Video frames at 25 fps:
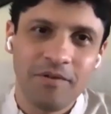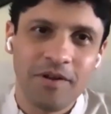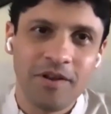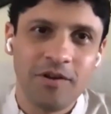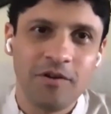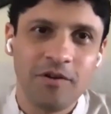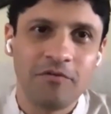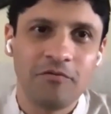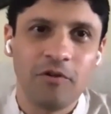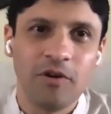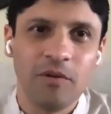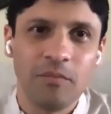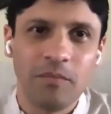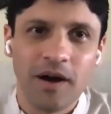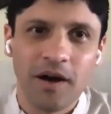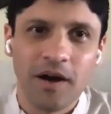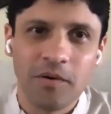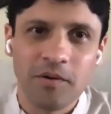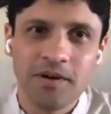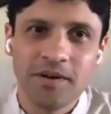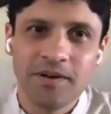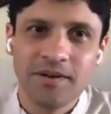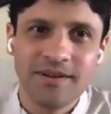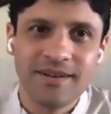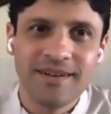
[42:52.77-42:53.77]
in your full
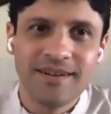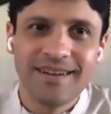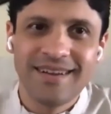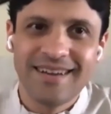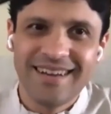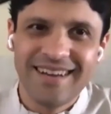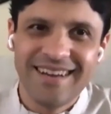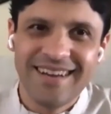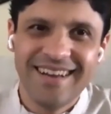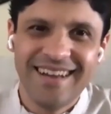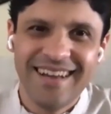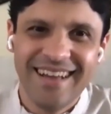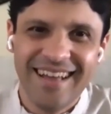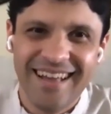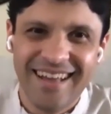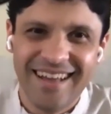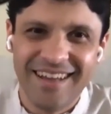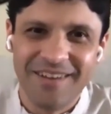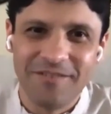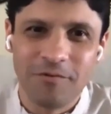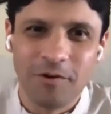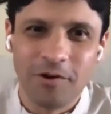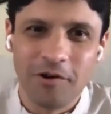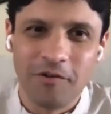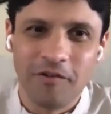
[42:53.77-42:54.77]
power,
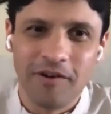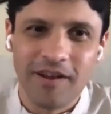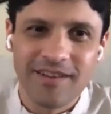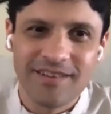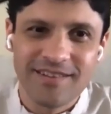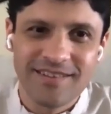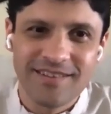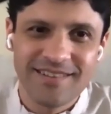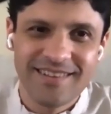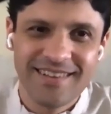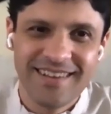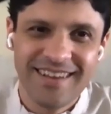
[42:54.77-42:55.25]
full grace.